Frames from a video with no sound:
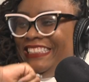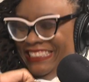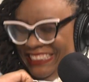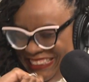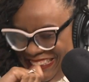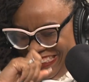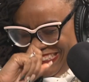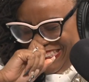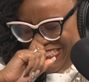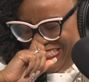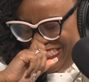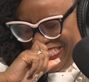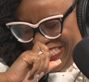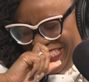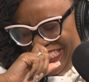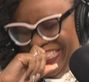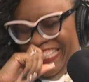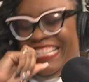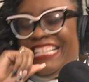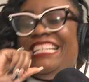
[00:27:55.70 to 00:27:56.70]

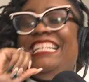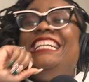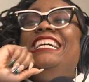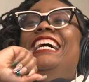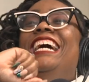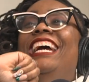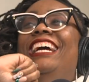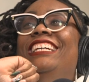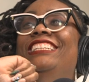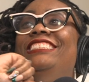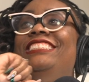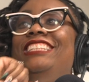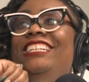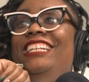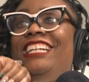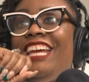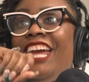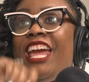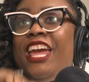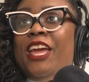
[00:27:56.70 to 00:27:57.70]
Listen. And she
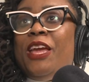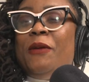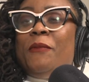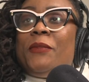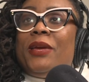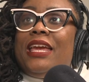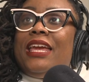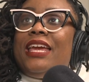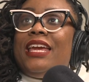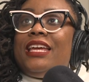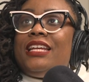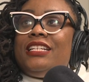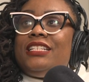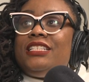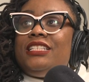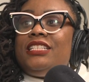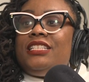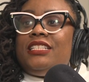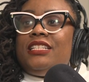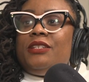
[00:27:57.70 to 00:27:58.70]
came and
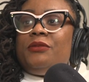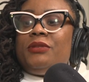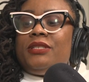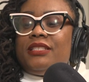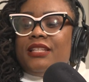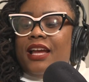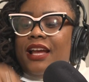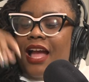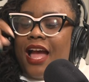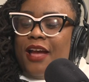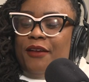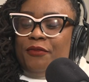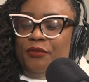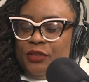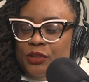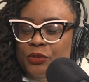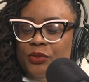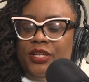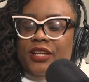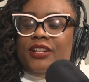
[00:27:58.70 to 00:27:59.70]
she was like, I
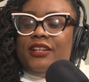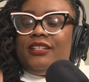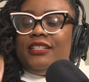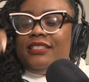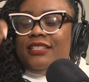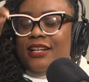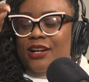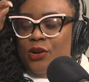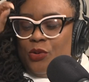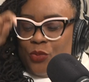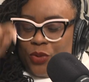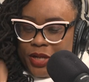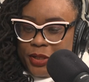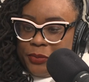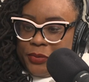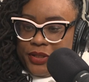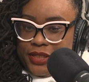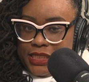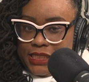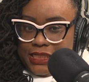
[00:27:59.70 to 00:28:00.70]
flew here to tell one
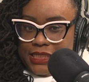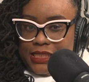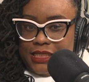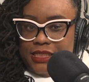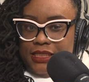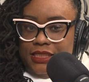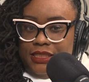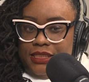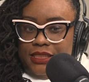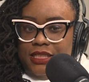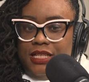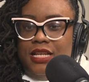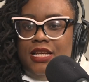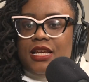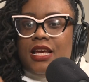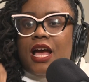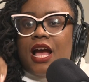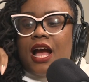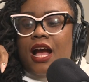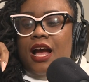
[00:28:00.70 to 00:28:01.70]
person,
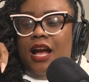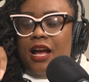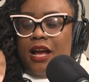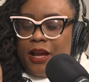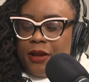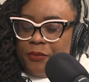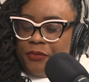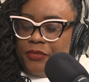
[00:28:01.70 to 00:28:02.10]
I'm